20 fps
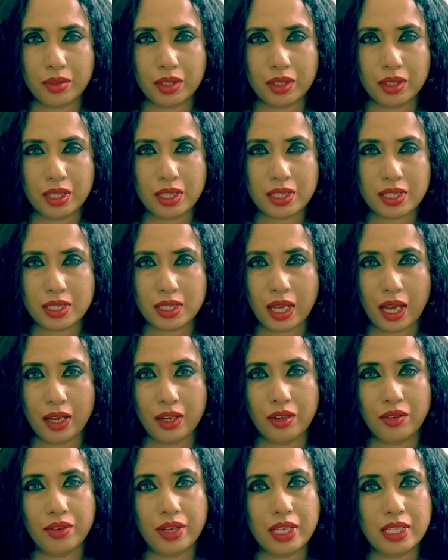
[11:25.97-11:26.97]
this
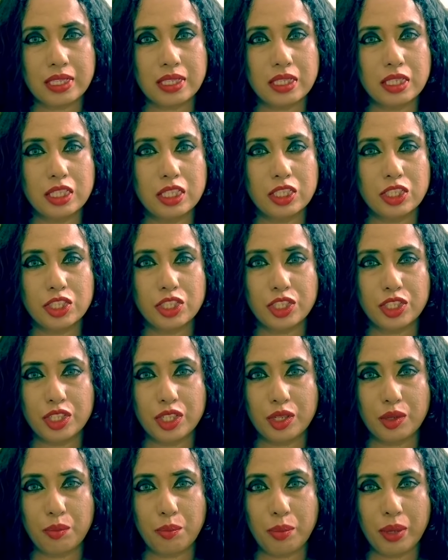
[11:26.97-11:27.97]
kind of exertion
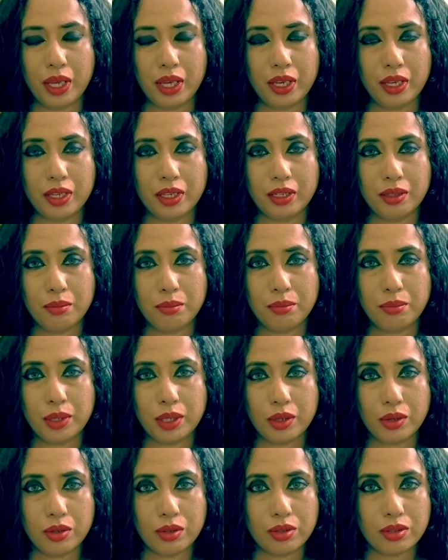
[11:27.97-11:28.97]
and pain
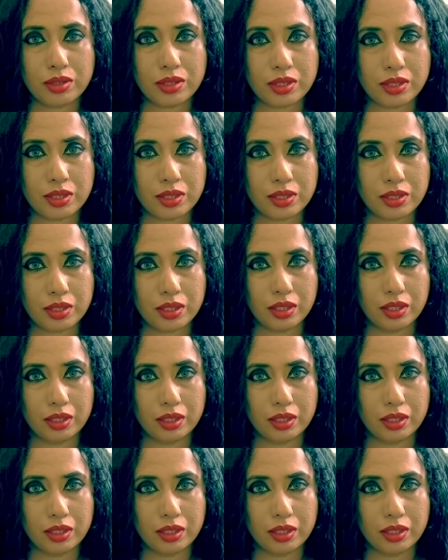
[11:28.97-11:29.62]
because